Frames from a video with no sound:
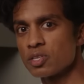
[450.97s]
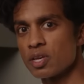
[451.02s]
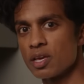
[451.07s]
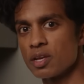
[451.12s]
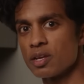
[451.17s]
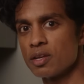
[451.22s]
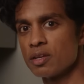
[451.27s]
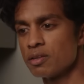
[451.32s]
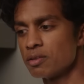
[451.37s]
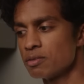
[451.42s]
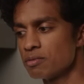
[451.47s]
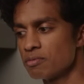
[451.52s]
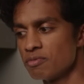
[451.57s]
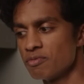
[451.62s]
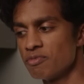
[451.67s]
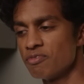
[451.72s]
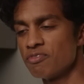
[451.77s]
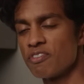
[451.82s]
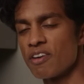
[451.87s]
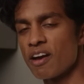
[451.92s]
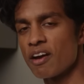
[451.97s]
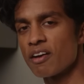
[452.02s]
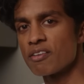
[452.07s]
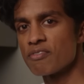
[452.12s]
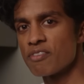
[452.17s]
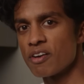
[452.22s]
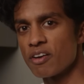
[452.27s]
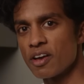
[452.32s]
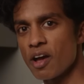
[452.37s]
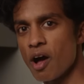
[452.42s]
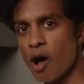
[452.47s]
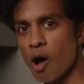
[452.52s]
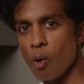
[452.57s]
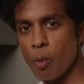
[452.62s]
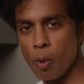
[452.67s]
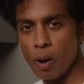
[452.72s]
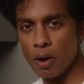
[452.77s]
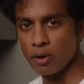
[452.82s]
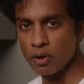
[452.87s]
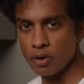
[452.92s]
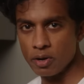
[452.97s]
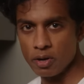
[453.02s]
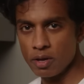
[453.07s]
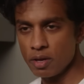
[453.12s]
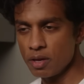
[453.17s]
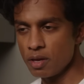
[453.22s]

in very, very hot water.